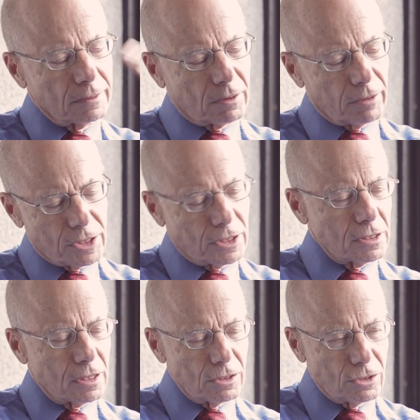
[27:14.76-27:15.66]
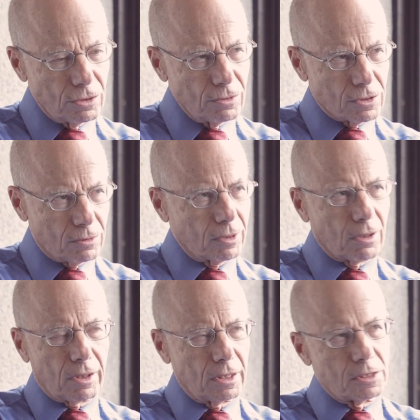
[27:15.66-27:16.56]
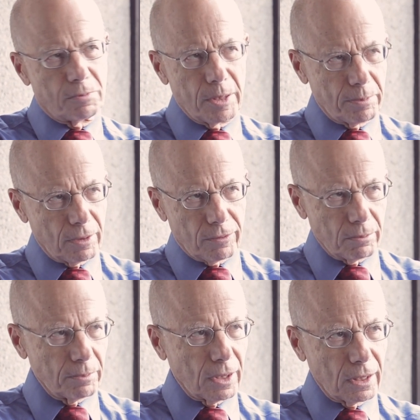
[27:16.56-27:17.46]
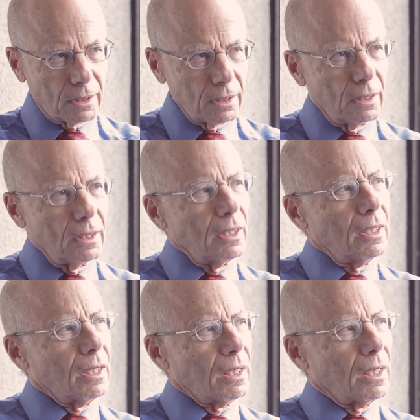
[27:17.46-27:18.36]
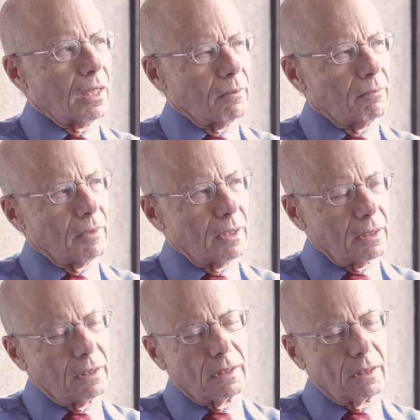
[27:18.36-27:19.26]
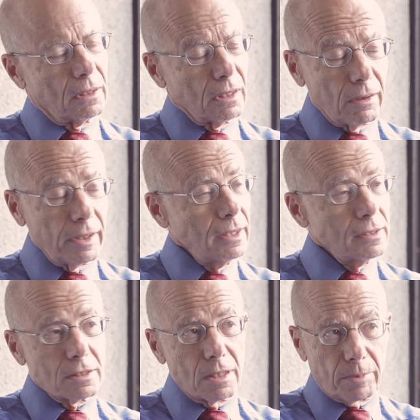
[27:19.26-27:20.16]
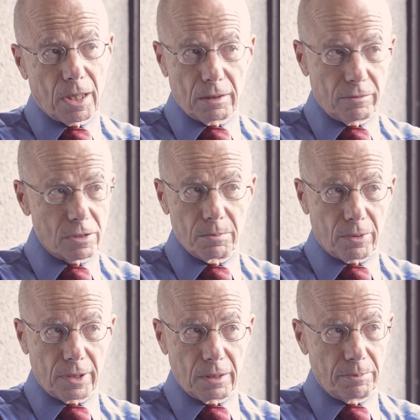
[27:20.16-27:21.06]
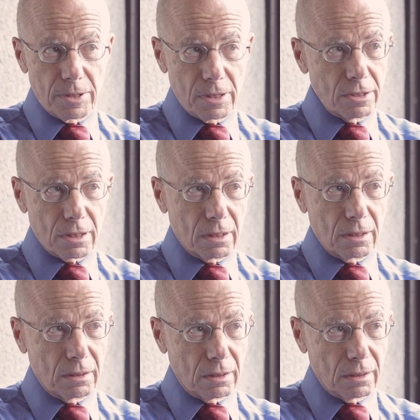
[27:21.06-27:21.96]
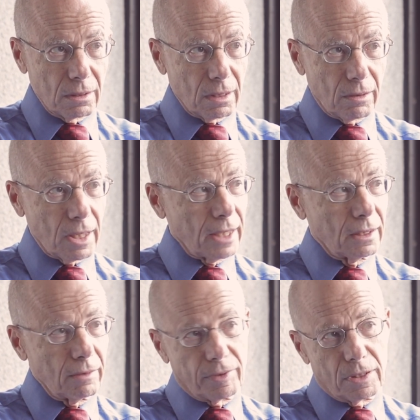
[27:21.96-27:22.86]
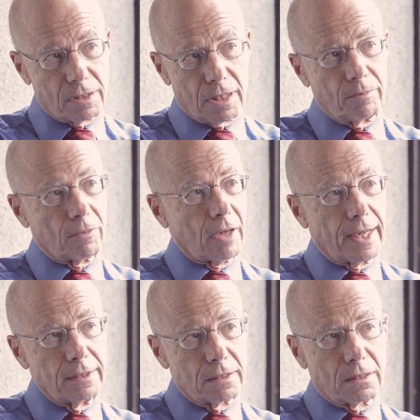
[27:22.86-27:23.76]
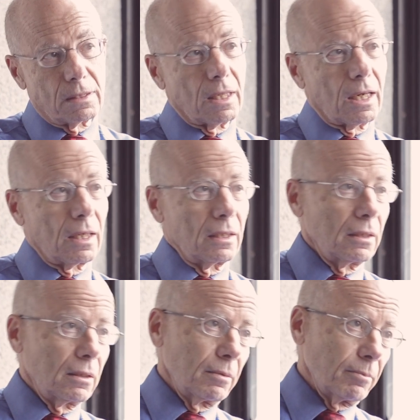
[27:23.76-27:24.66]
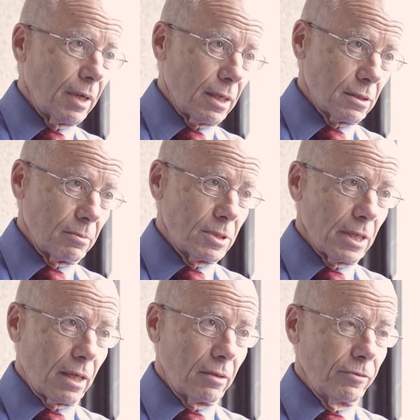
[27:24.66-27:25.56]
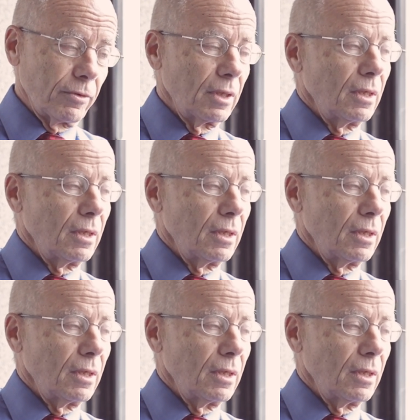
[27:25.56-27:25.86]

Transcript: Christians and Jews are regarded as people of the book. They're in some kind of subordinate position. They're not given the same rights that Muslims have.